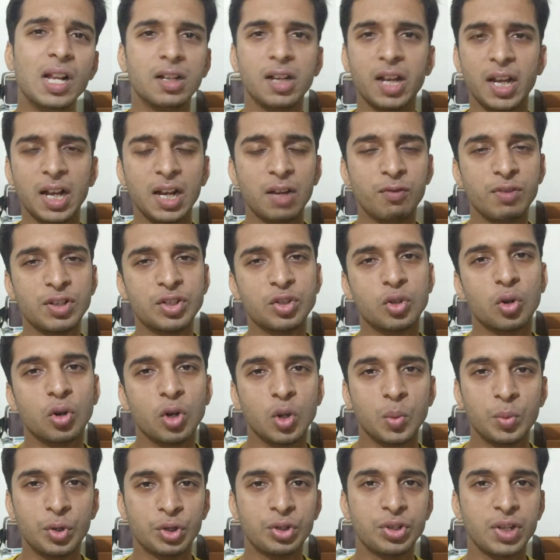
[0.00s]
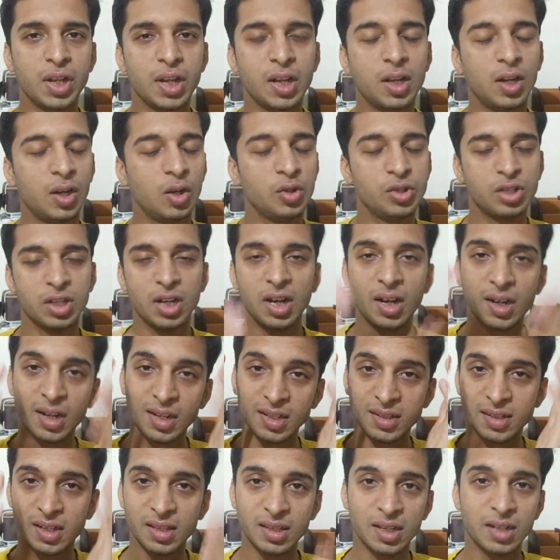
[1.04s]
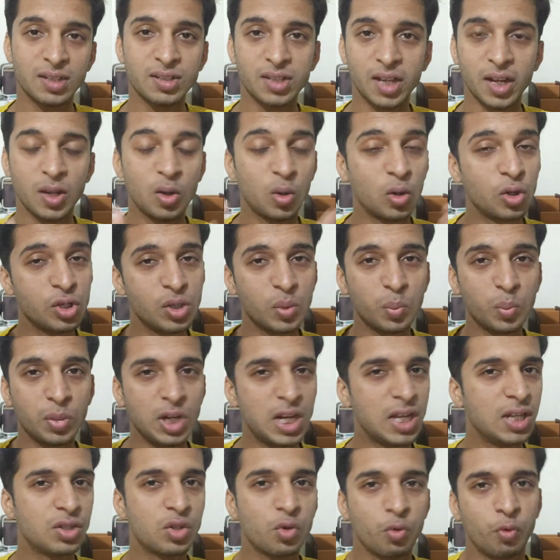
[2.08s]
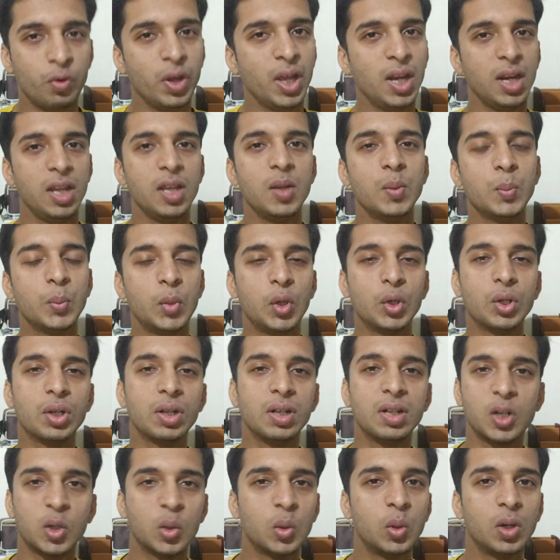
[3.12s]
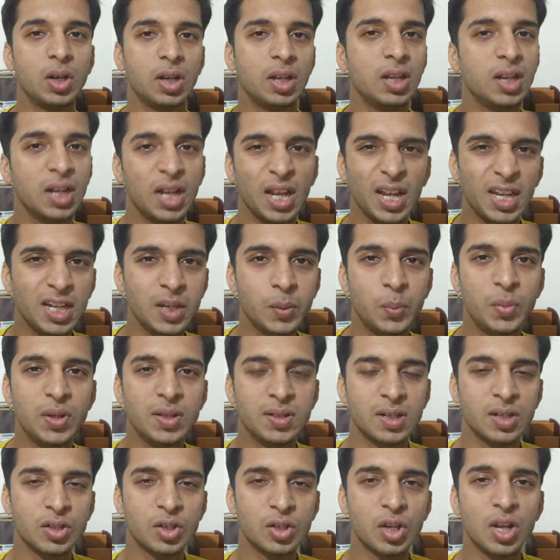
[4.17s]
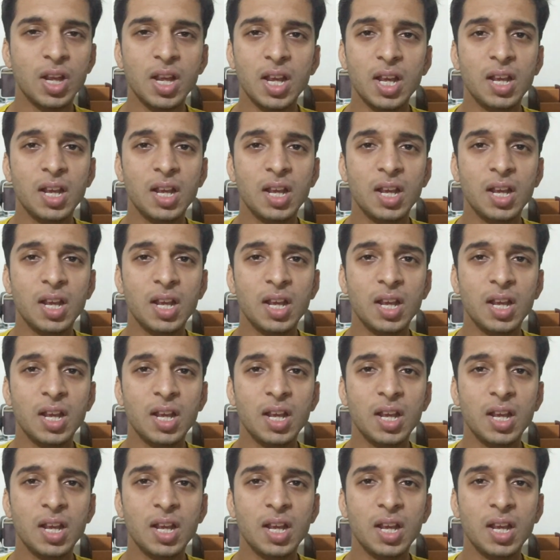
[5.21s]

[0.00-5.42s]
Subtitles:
I always talk about the psychology. Understand that psychology plays a very important role in any business.